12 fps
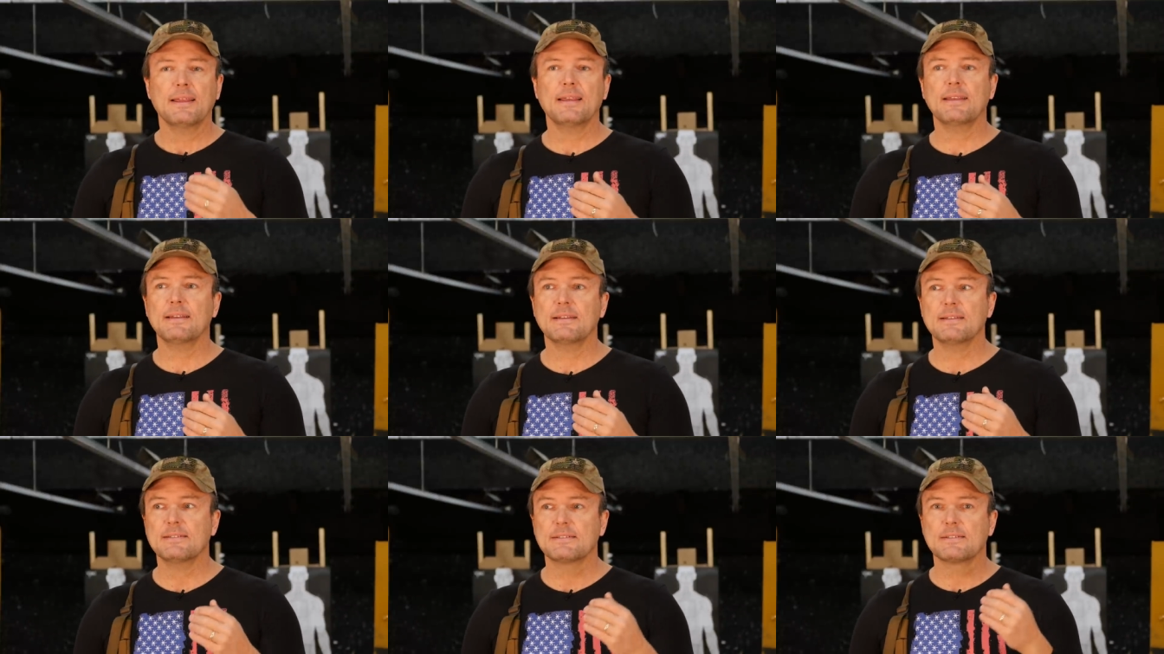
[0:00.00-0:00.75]

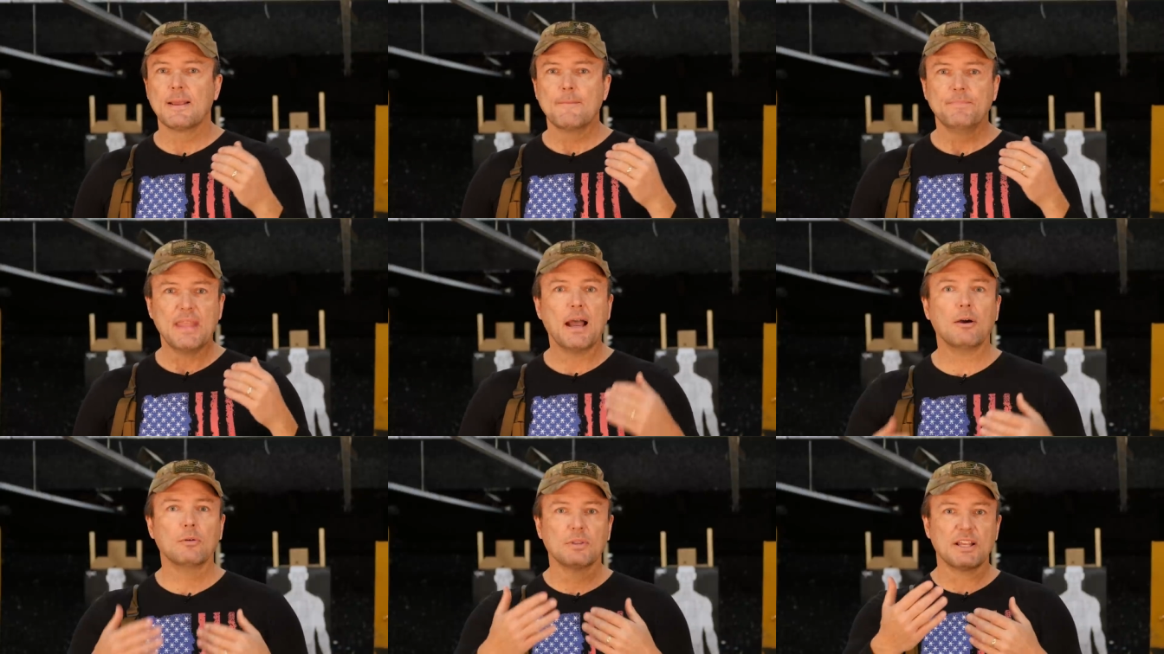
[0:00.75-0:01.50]
is
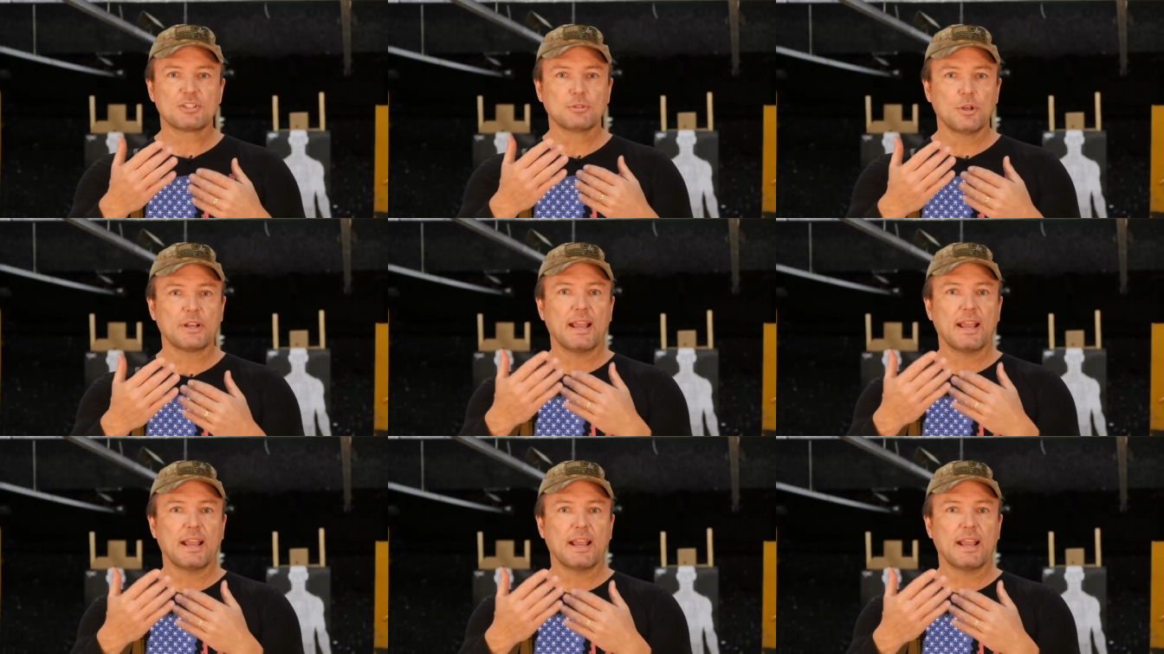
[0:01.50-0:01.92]
now let's look